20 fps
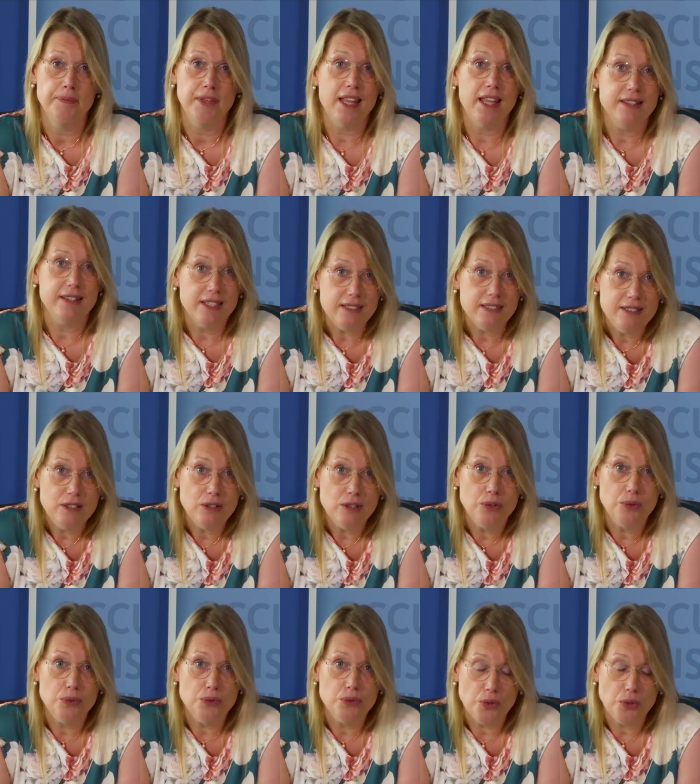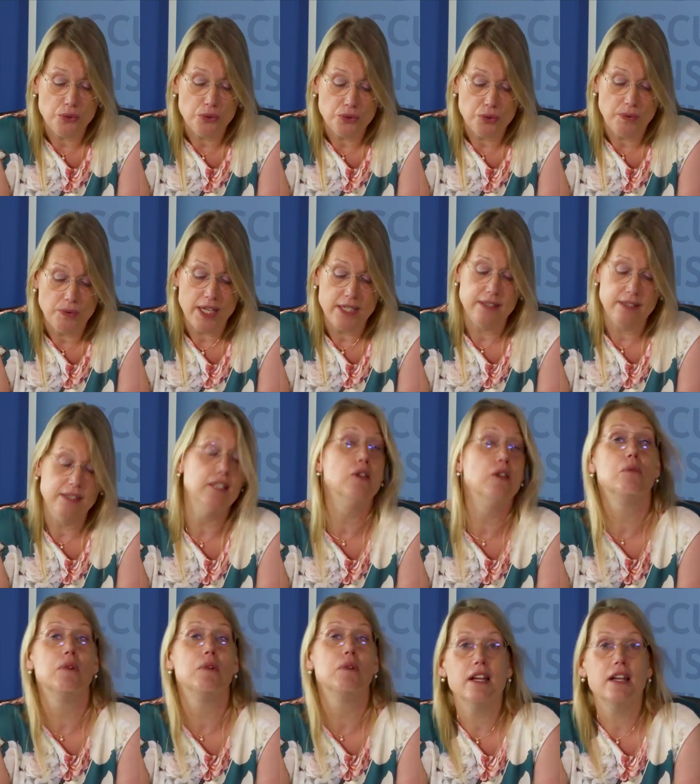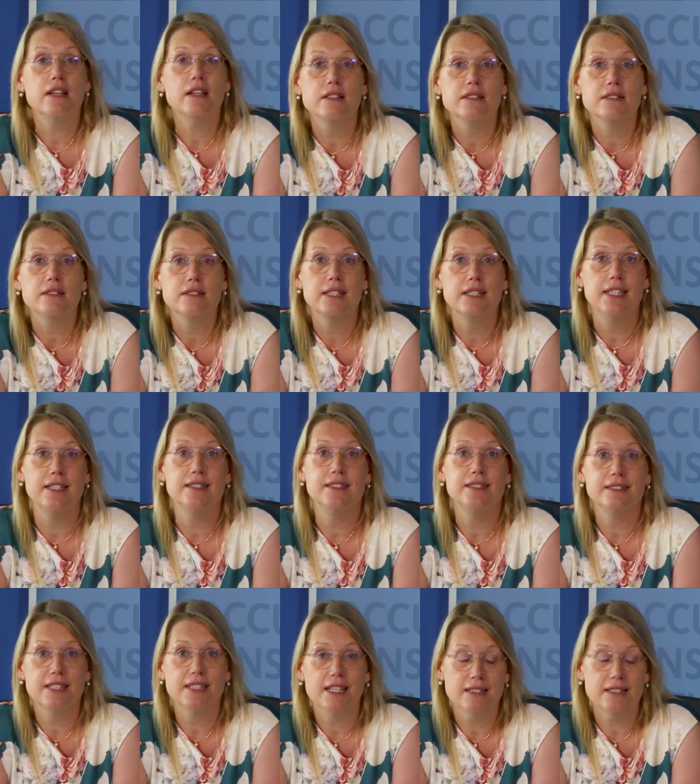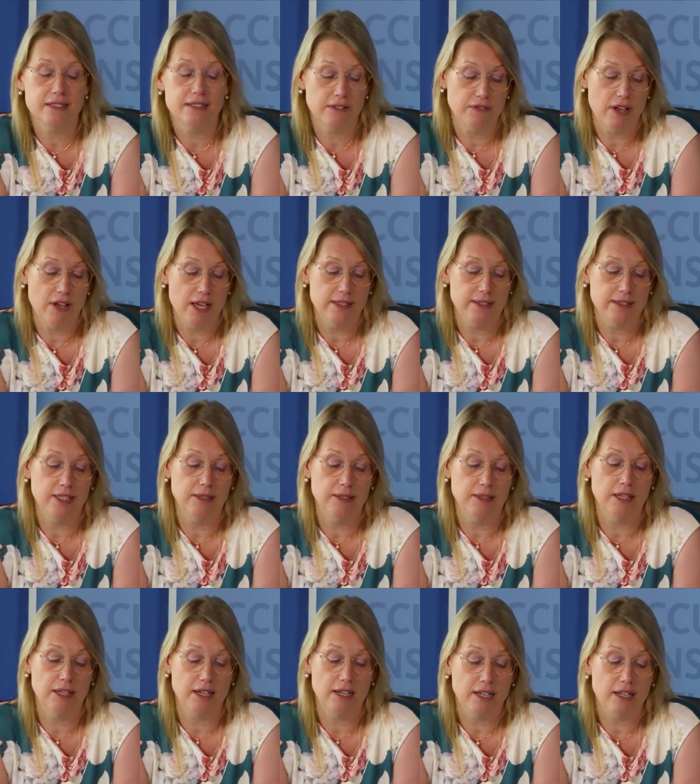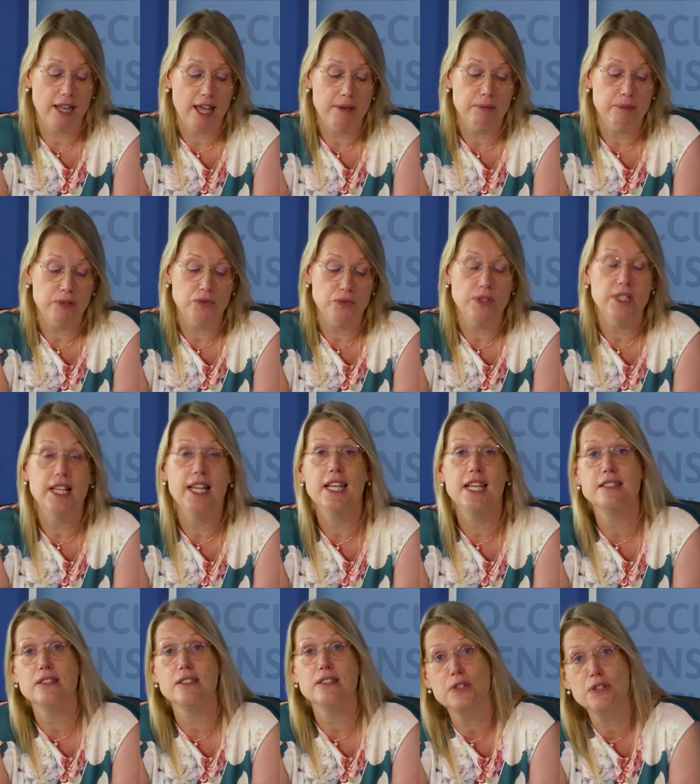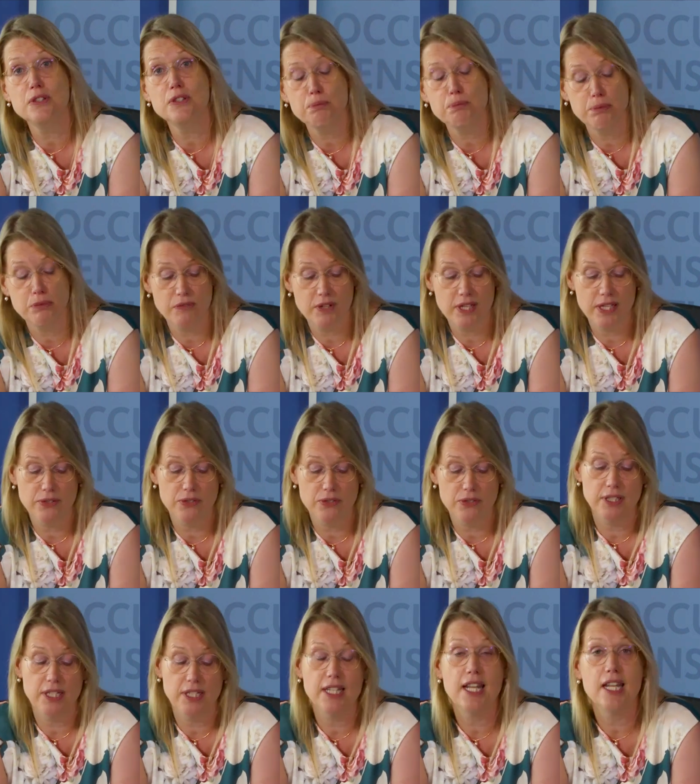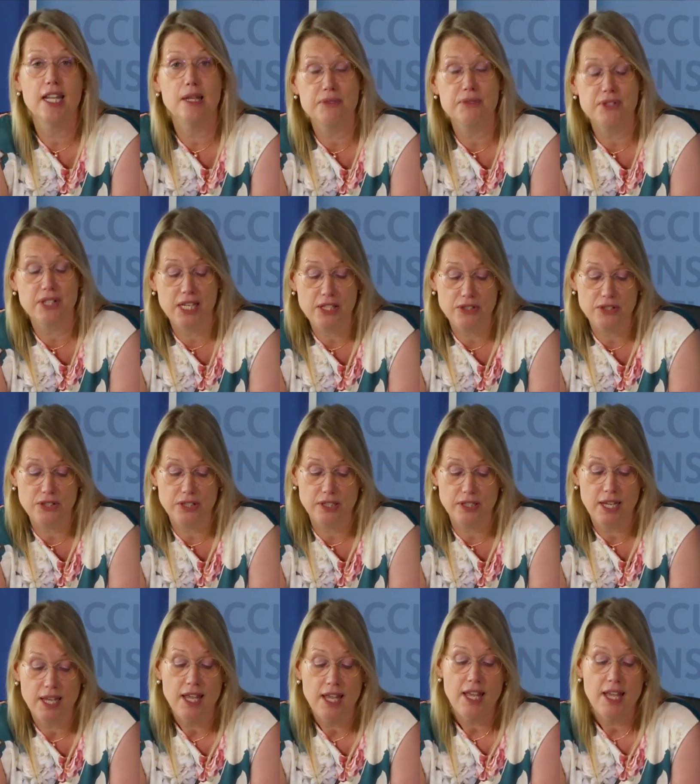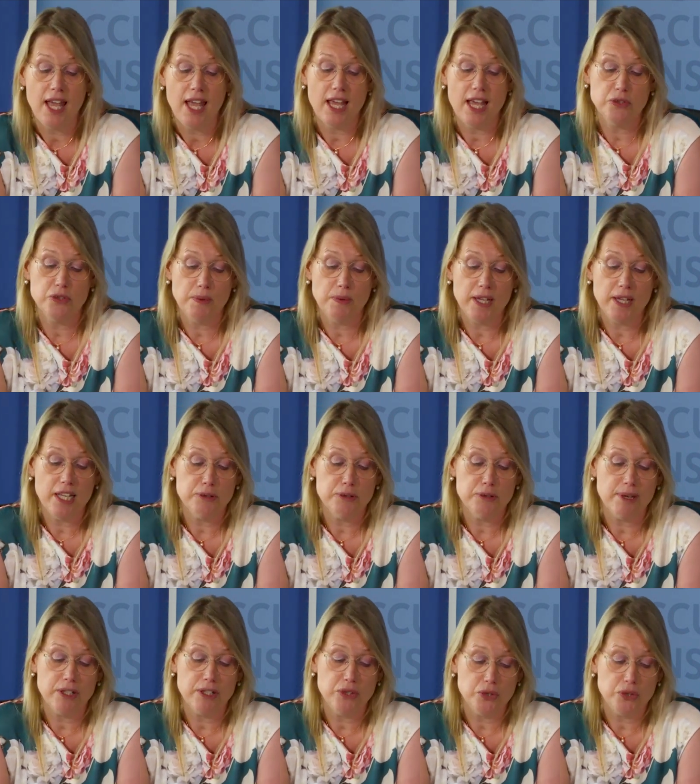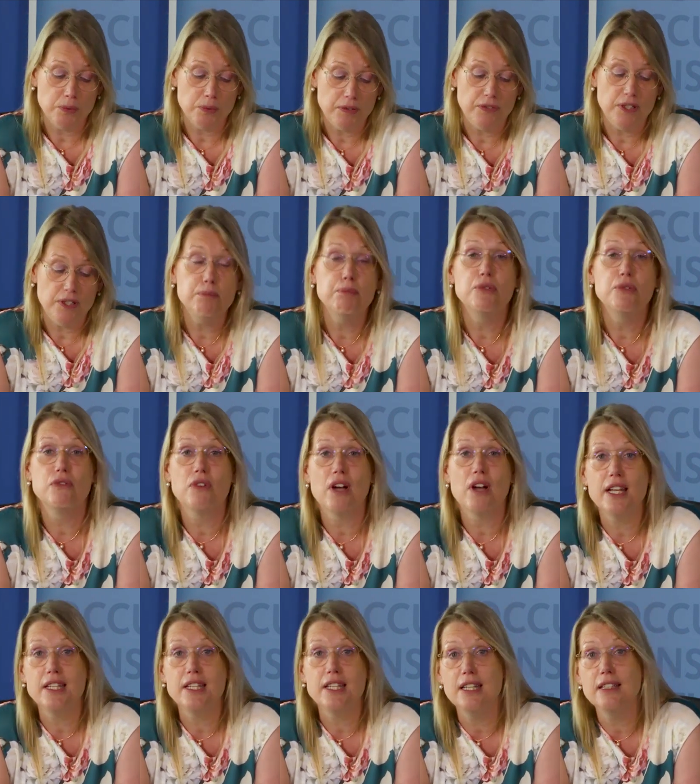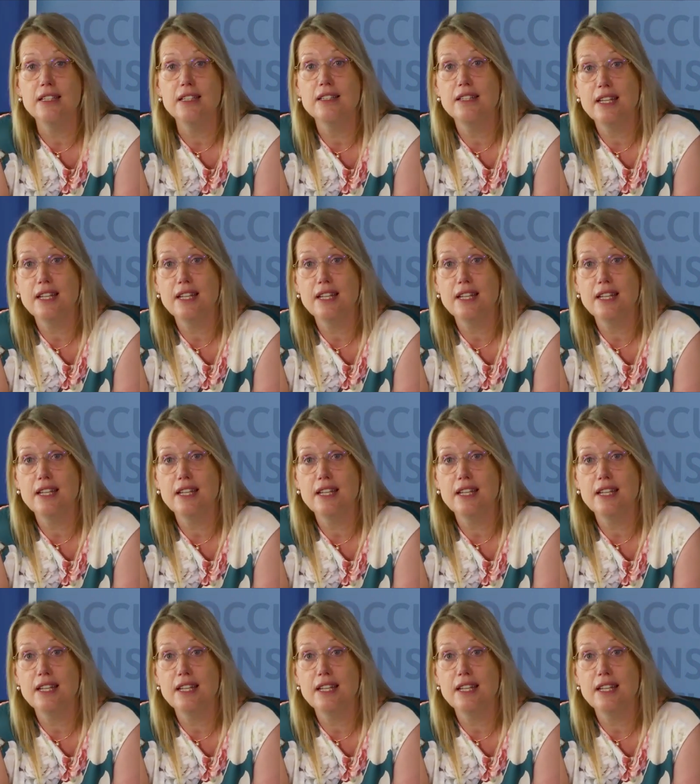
And this includes also raising awareness, incentivizing climate related risk prevention and adaptation, as well as by swiftly providing the